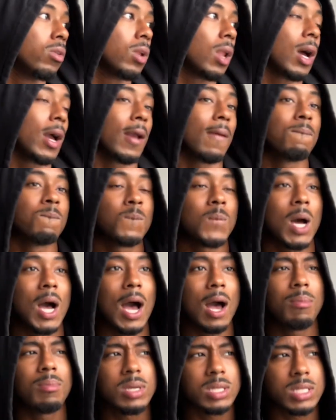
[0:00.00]
Like,
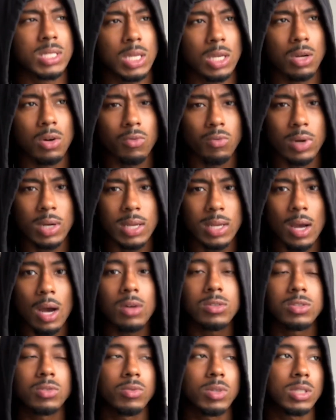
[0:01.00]
I've been single really
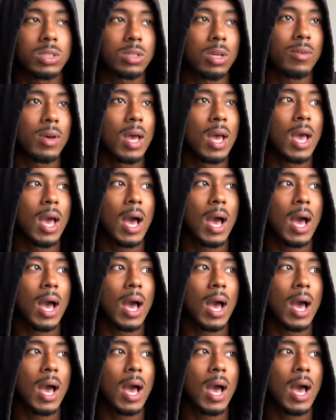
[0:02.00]
on some real stuff.